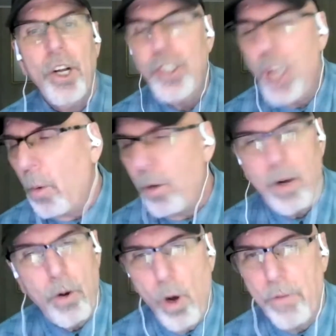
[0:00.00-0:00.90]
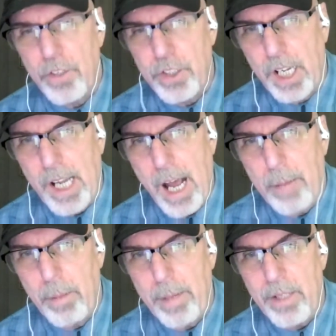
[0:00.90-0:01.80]
No one offers the
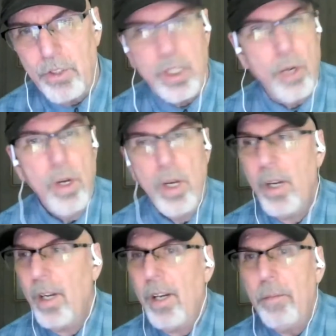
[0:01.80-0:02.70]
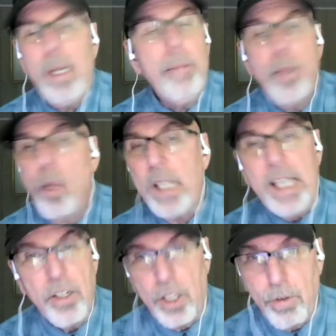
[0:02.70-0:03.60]
compliments. So people only
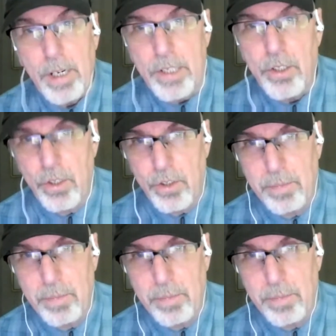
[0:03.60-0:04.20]
hear the criticism.